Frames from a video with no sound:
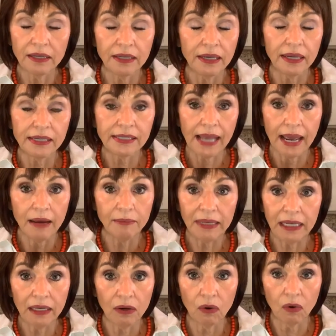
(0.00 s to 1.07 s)

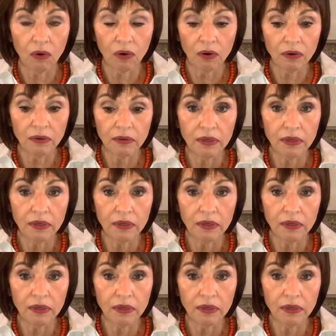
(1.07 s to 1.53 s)
Sammy or